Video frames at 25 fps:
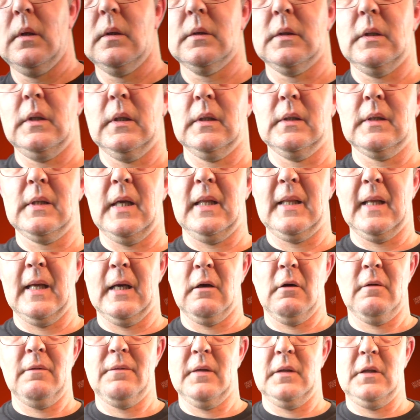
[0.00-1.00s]
so you can take that
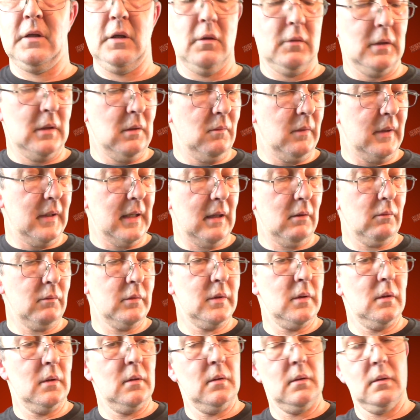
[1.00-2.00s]
off and use it
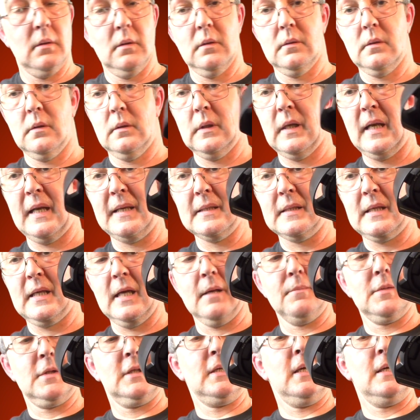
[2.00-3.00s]
without. The lens
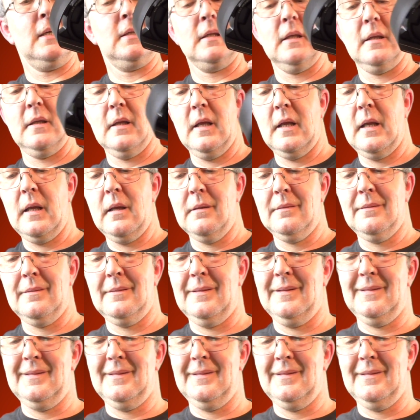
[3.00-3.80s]
cap stays in there.